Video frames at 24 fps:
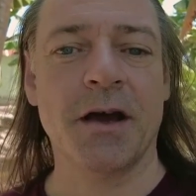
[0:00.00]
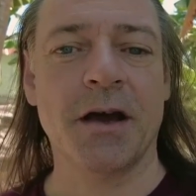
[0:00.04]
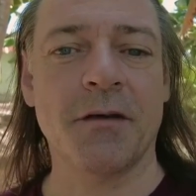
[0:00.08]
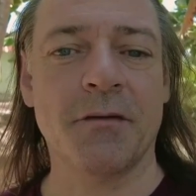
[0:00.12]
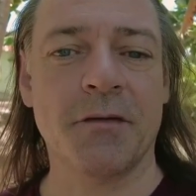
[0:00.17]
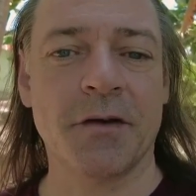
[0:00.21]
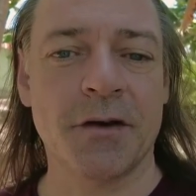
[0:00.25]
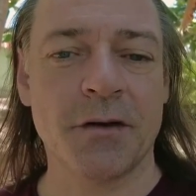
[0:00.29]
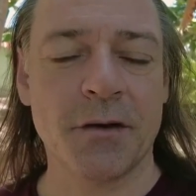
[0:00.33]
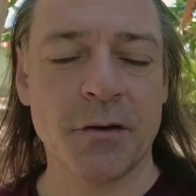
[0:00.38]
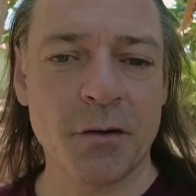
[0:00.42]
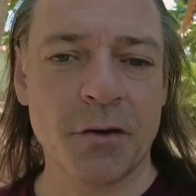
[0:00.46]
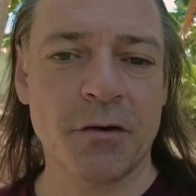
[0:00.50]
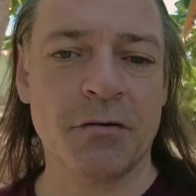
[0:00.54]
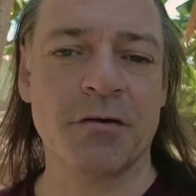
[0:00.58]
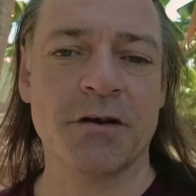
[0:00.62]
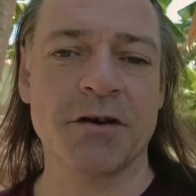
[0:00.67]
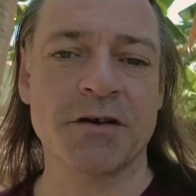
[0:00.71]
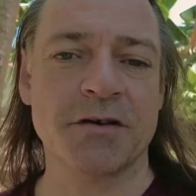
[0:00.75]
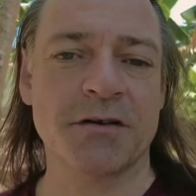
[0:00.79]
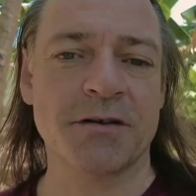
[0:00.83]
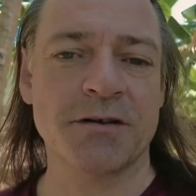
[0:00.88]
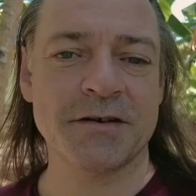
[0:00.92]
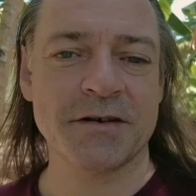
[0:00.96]
If you do
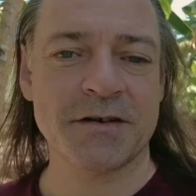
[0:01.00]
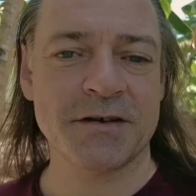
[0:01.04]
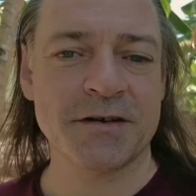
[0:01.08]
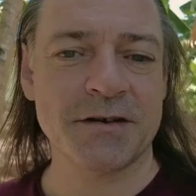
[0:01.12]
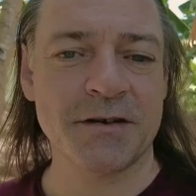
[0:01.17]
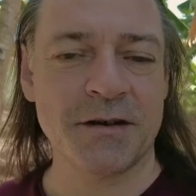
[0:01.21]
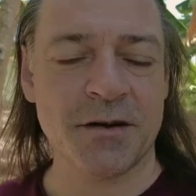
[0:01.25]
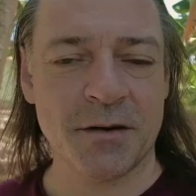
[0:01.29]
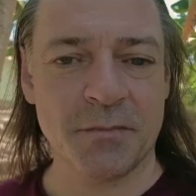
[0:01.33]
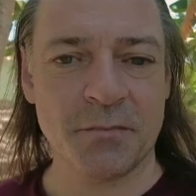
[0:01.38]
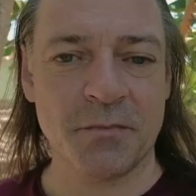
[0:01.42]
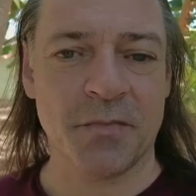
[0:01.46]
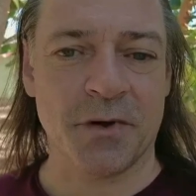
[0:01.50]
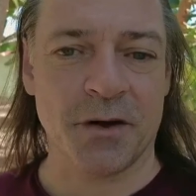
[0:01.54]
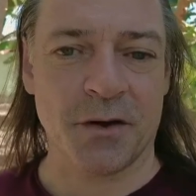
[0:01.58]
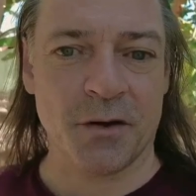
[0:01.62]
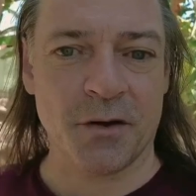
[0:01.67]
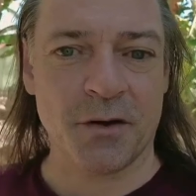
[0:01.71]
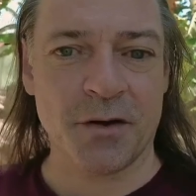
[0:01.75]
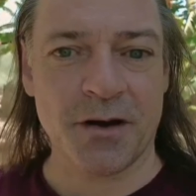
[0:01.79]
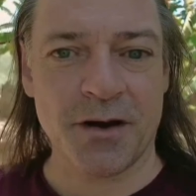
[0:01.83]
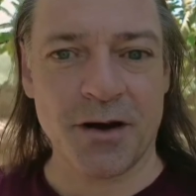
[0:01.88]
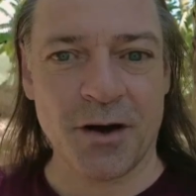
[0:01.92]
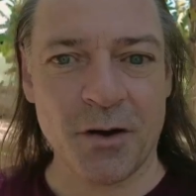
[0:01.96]
criticise Islam, then
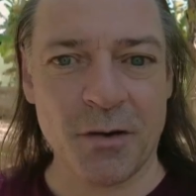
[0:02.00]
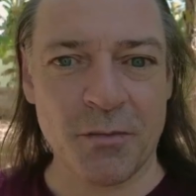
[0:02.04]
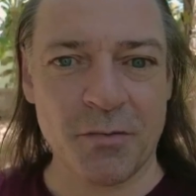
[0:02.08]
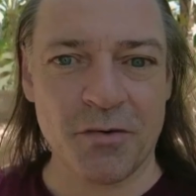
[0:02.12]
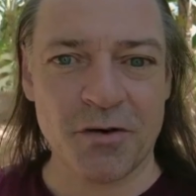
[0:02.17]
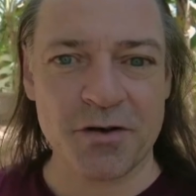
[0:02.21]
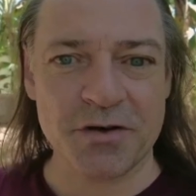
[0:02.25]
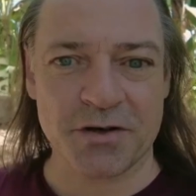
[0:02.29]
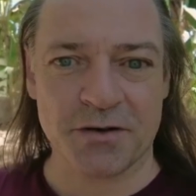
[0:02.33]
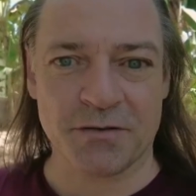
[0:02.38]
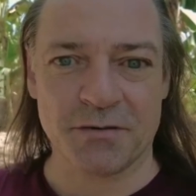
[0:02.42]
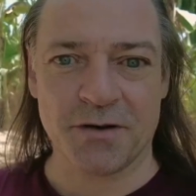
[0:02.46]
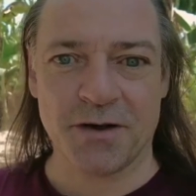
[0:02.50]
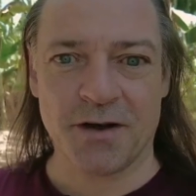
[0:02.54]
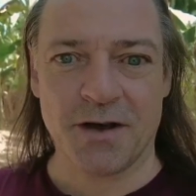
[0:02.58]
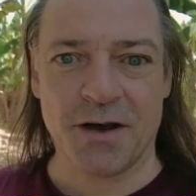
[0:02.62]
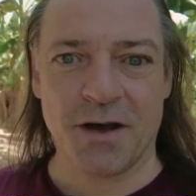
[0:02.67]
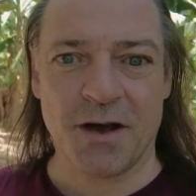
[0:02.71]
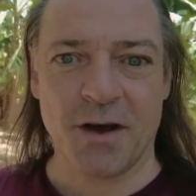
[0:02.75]
you could go to prison.